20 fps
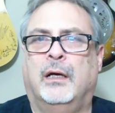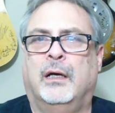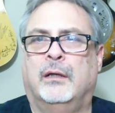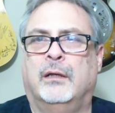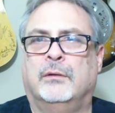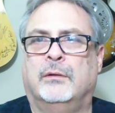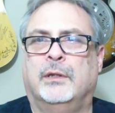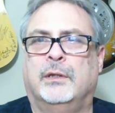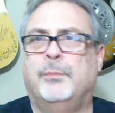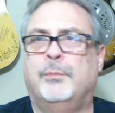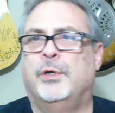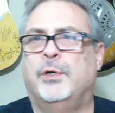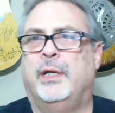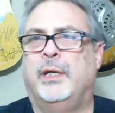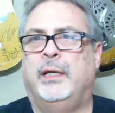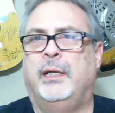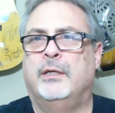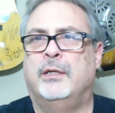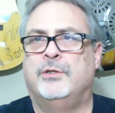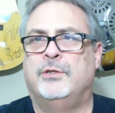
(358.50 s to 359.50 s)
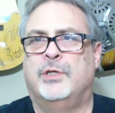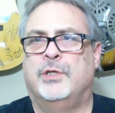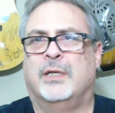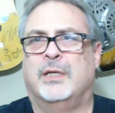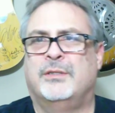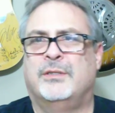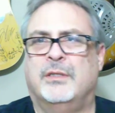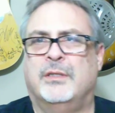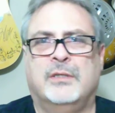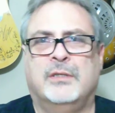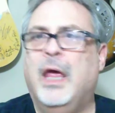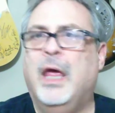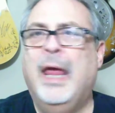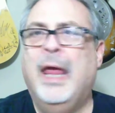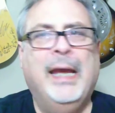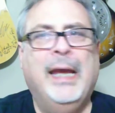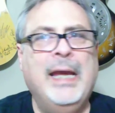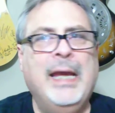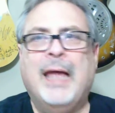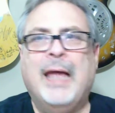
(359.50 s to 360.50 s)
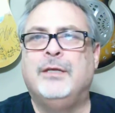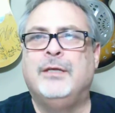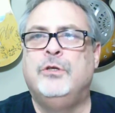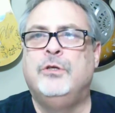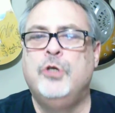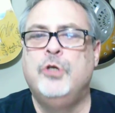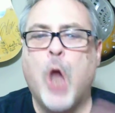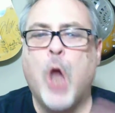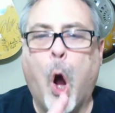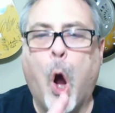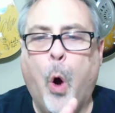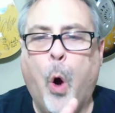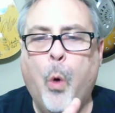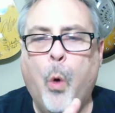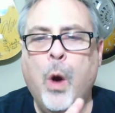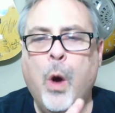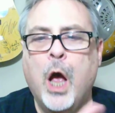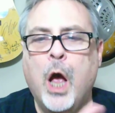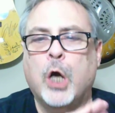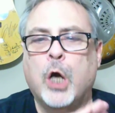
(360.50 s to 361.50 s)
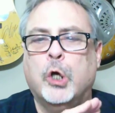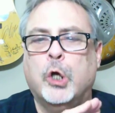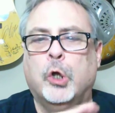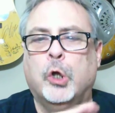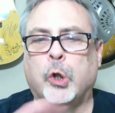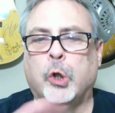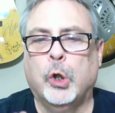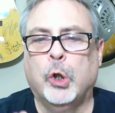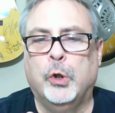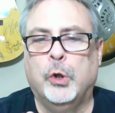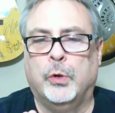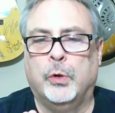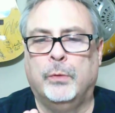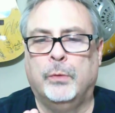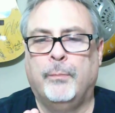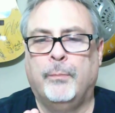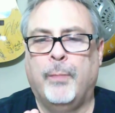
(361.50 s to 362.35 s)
liberty and justice. He had no clue.